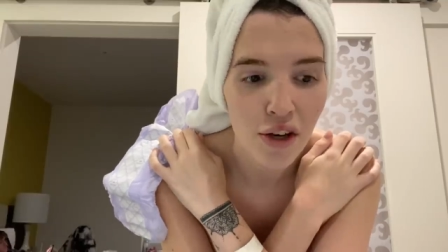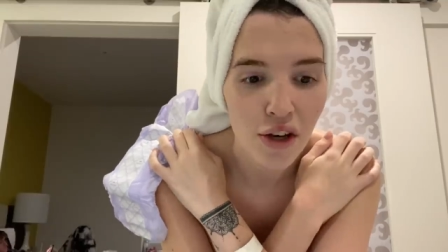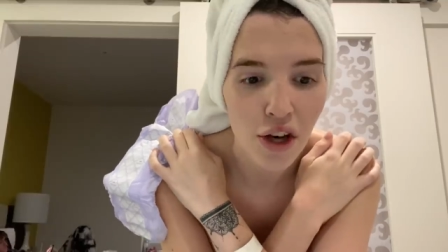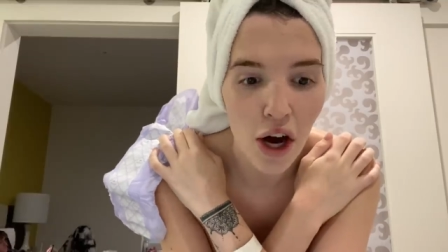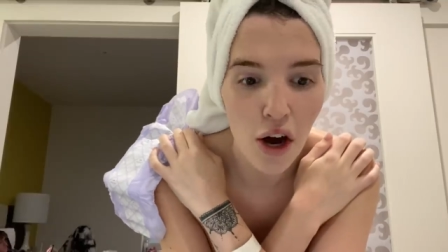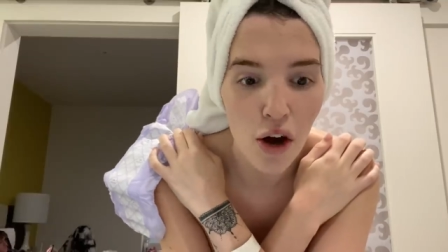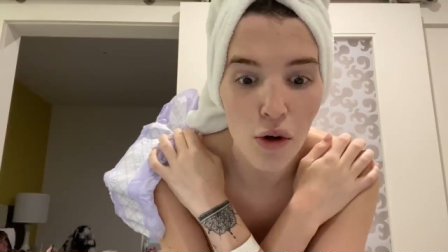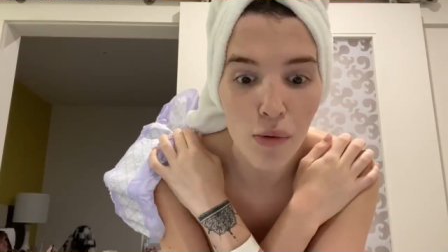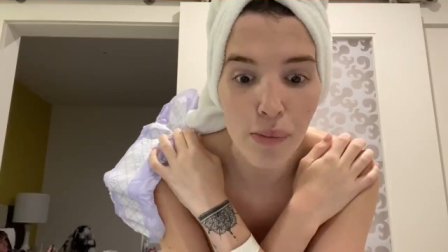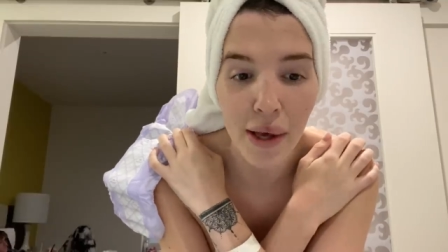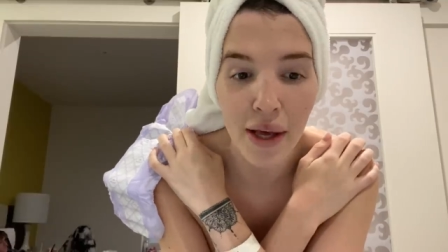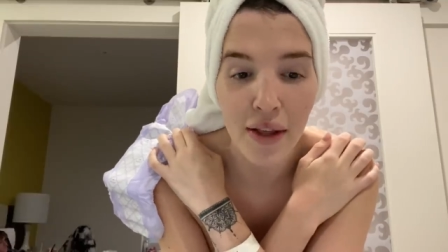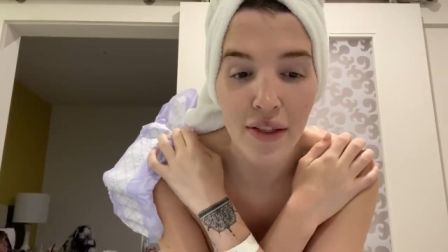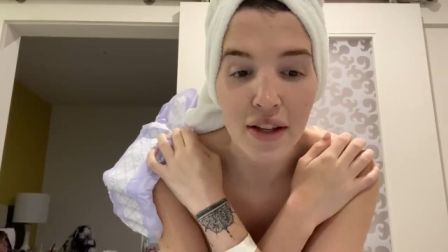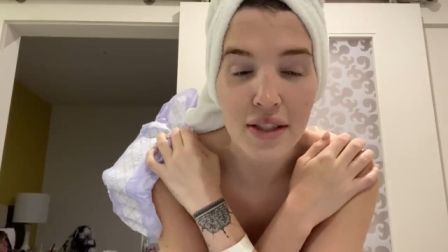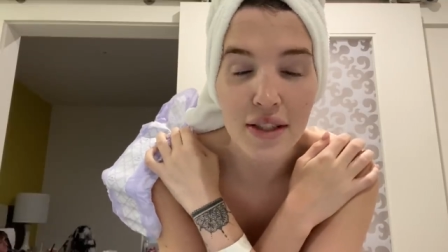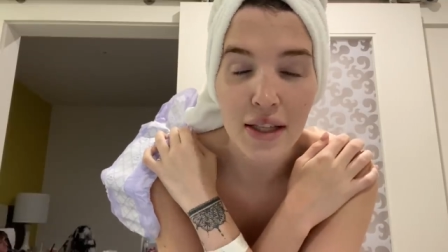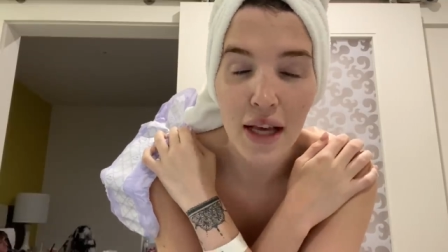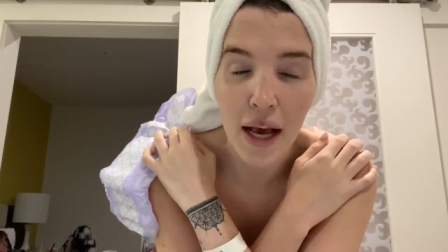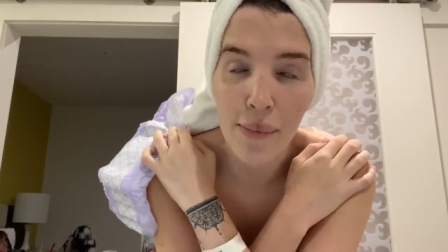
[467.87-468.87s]
no, being in
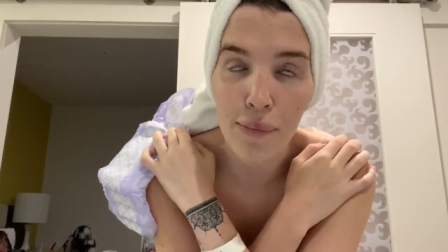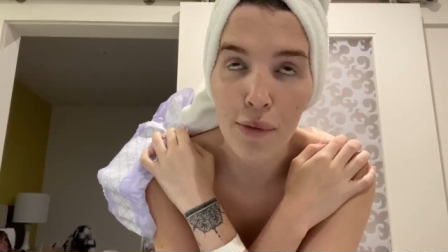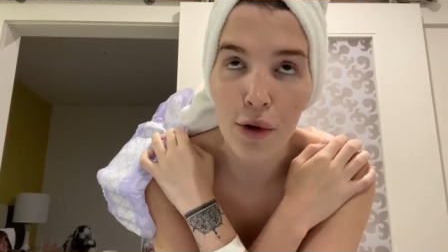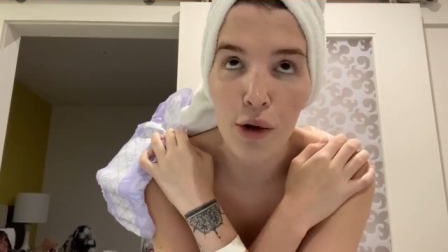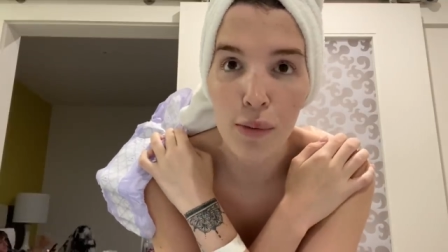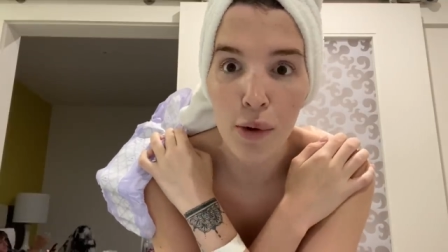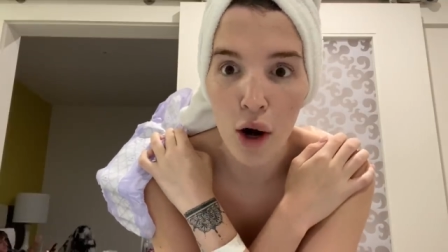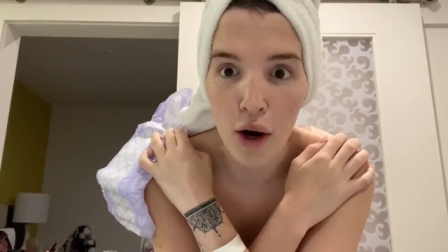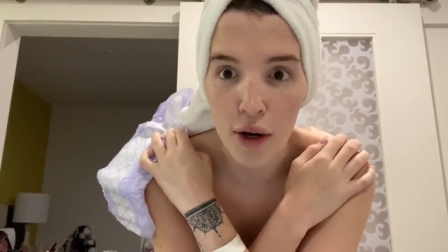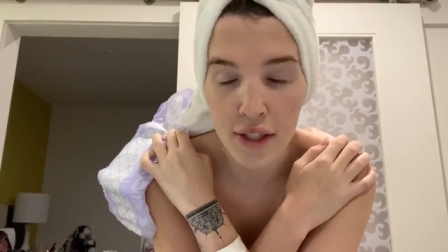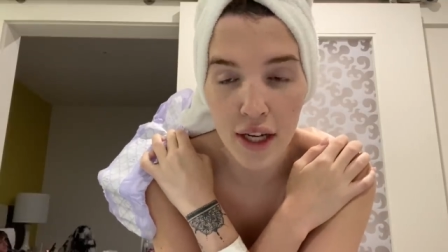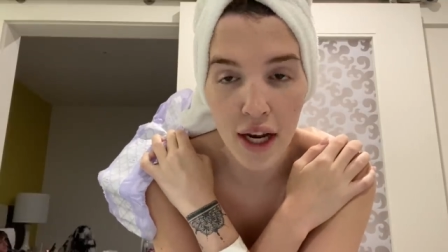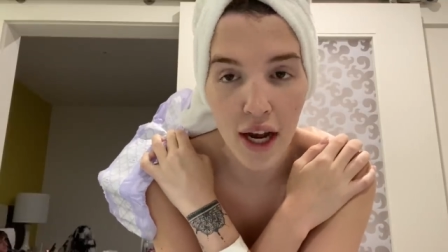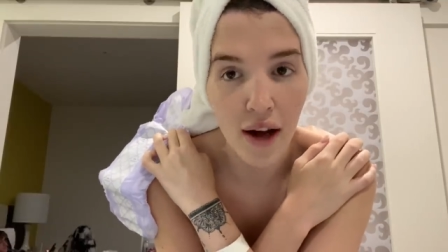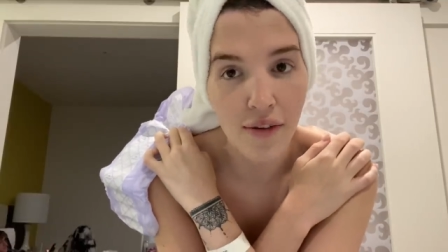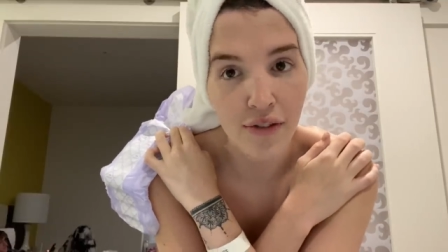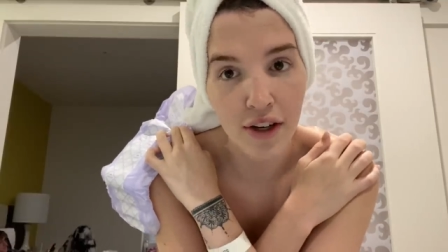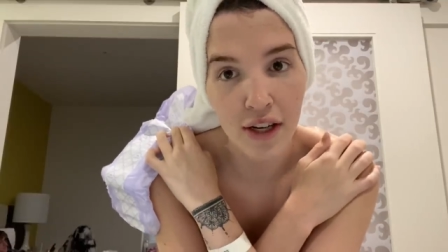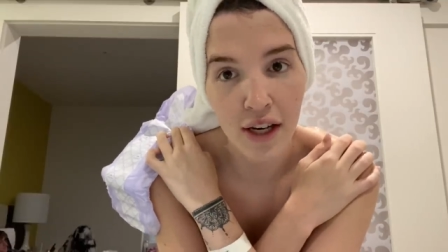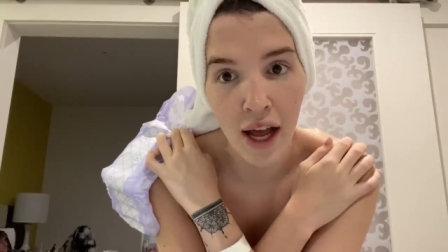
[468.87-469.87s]
the same room all day,
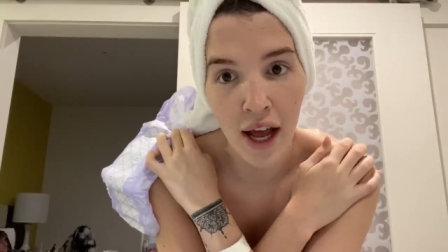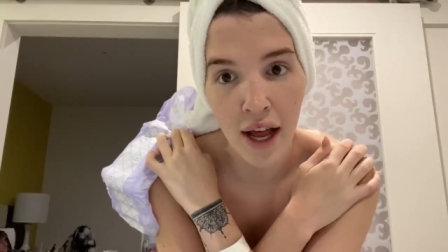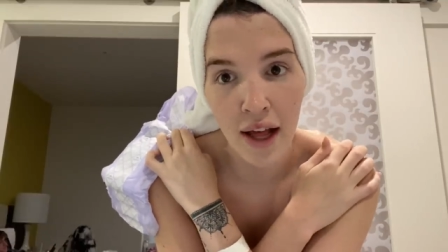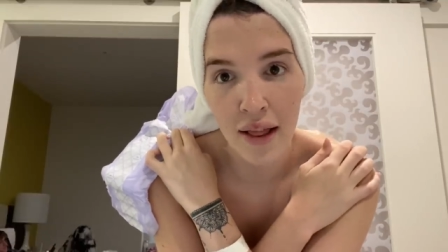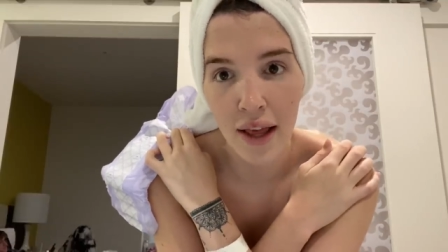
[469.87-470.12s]
every day,